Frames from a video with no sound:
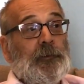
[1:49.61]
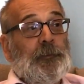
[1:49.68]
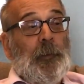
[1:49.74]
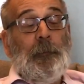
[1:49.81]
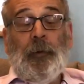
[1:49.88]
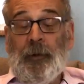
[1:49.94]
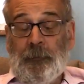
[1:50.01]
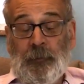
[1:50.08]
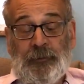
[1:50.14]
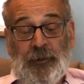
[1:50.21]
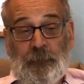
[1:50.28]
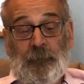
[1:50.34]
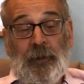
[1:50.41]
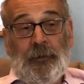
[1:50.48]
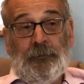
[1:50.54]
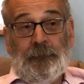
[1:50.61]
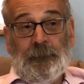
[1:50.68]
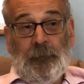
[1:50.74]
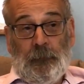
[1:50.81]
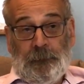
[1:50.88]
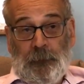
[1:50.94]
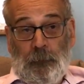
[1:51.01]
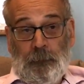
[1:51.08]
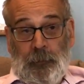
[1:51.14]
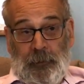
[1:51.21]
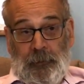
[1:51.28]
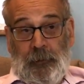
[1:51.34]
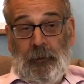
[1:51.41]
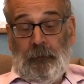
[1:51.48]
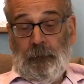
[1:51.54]
spent part of my time in London from,
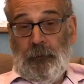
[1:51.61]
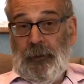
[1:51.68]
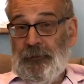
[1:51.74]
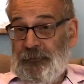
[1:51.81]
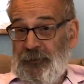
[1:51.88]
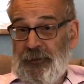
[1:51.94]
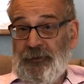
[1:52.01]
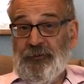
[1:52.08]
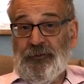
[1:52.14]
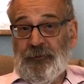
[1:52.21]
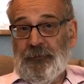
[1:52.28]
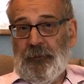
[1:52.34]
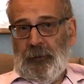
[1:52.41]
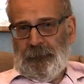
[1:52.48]
my late teens and,